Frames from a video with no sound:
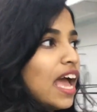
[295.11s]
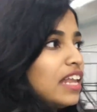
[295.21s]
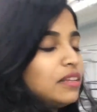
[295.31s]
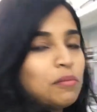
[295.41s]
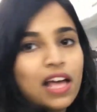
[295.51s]

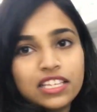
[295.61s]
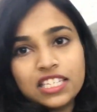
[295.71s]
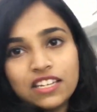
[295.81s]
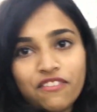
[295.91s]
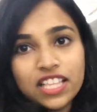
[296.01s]
and the
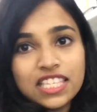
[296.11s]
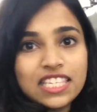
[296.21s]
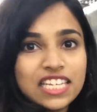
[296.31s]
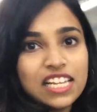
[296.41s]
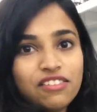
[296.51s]
plastic one,
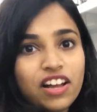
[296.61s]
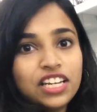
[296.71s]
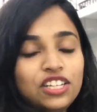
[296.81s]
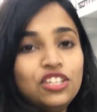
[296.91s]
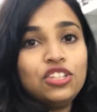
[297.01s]
steel
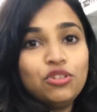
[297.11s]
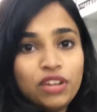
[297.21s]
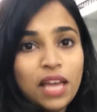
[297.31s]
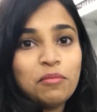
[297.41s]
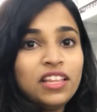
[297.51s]
one, you
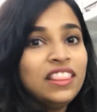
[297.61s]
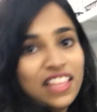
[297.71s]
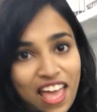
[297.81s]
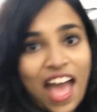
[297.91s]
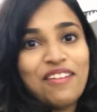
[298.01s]
name it,
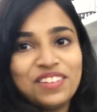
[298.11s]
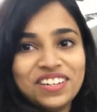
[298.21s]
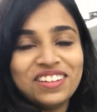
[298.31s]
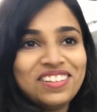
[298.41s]
they have it.